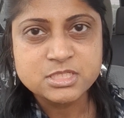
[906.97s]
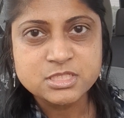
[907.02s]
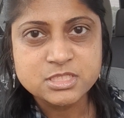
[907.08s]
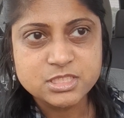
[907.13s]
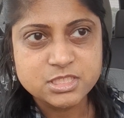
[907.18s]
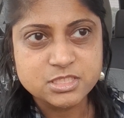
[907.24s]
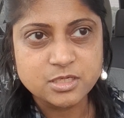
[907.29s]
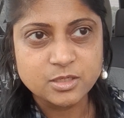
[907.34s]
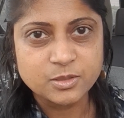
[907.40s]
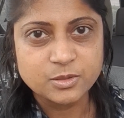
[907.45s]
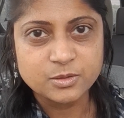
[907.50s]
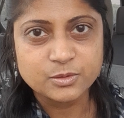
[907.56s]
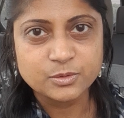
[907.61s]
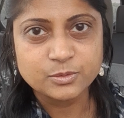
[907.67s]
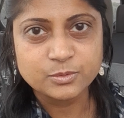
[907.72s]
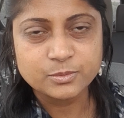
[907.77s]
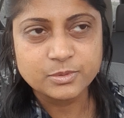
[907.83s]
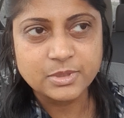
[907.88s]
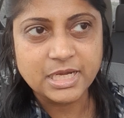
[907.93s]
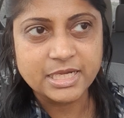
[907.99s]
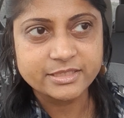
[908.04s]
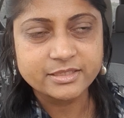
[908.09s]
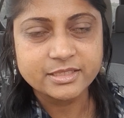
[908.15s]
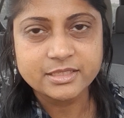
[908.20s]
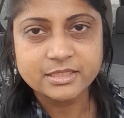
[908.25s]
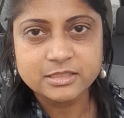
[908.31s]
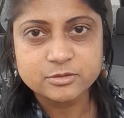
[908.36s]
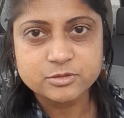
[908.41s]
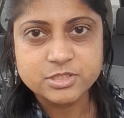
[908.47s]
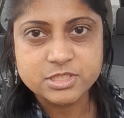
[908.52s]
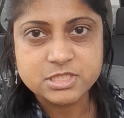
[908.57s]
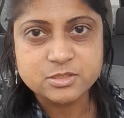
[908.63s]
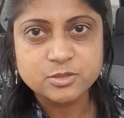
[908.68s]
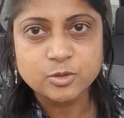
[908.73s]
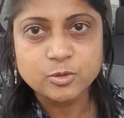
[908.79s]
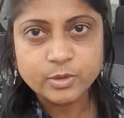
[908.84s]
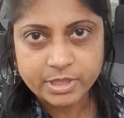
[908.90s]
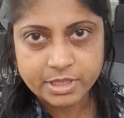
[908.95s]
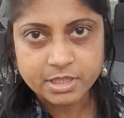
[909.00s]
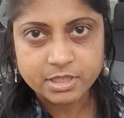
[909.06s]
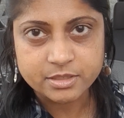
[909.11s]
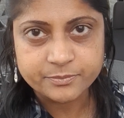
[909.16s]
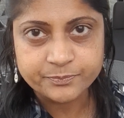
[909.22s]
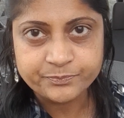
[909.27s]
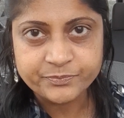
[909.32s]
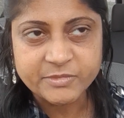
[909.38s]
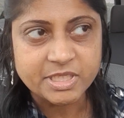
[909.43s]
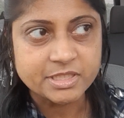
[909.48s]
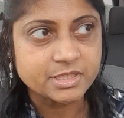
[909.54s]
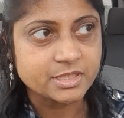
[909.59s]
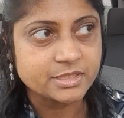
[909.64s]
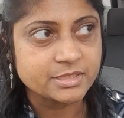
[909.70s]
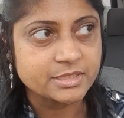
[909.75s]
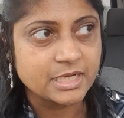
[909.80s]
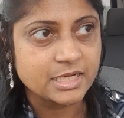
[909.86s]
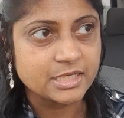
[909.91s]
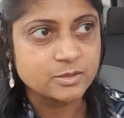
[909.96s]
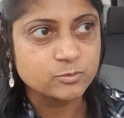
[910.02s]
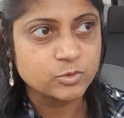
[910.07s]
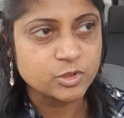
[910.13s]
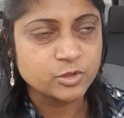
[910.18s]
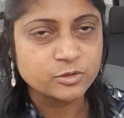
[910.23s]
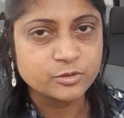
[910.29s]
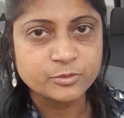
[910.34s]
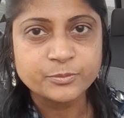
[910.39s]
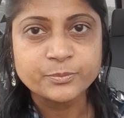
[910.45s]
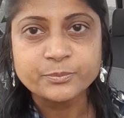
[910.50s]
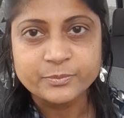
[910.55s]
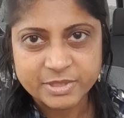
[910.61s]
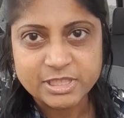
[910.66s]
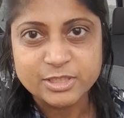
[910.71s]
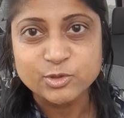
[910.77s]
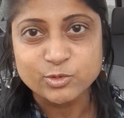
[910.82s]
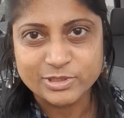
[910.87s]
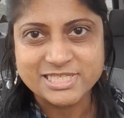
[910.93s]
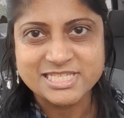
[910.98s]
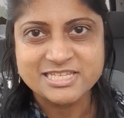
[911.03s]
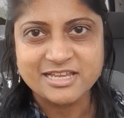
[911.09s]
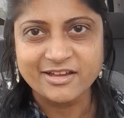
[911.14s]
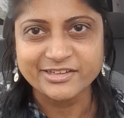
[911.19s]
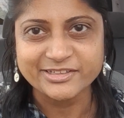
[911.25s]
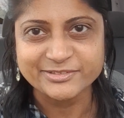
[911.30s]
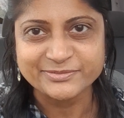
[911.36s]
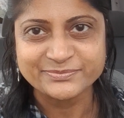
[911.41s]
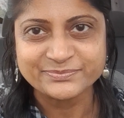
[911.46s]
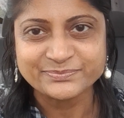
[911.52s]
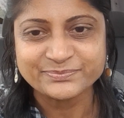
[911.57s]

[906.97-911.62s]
So I think I'll just go in and then I will meet you inside.